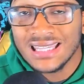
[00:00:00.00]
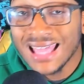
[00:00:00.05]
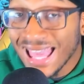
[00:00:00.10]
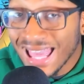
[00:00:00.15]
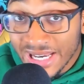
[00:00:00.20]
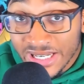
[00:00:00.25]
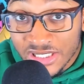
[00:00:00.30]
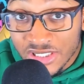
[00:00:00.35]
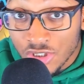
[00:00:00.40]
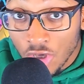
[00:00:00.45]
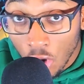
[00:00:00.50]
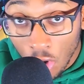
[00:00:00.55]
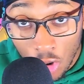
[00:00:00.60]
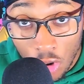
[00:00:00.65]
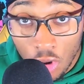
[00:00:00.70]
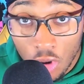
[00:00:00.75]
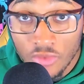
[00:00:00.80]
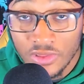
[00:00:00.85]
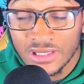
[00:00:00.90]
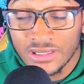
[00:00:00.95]
That is
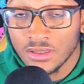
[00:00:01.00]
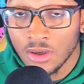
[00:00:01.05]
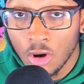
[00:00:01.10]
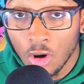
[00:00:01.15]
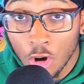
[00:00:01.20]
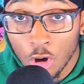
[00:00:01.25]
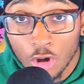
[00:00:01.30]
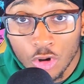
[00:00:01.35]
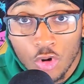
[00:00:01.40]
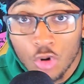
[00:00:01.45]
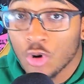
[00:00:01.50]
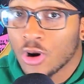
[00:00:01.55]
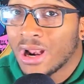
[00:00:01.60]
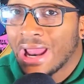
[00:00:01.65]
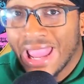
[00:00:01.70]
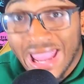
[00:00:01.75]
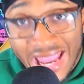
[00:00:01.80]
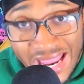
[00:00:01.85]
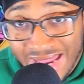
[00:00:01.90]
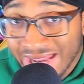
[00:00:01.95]
all that the hardcore
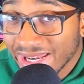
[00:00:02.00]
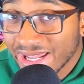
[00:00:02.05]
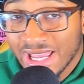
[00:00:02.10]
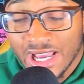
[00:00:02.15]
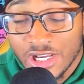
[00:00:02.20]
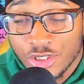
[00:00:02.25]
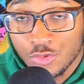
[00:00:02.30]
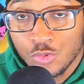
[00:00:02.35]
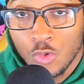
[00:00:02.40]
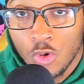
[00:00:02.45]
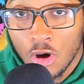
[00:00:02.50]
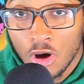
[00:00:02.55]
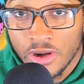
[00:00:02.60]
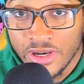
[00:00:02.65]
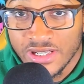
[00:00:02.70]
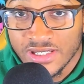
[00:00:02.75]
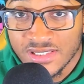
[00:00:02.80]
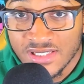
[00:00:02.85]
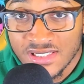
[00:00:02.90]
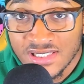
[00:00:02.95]
and casual
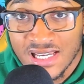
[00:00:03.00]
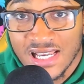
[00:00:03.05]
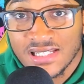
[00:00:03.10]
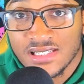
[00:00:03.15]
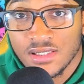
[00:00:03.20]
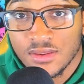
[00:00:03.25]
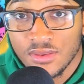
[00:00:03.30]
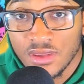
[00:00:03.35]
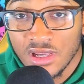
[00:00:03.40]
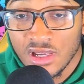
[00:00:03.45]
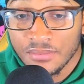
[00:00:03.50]
audiences had to think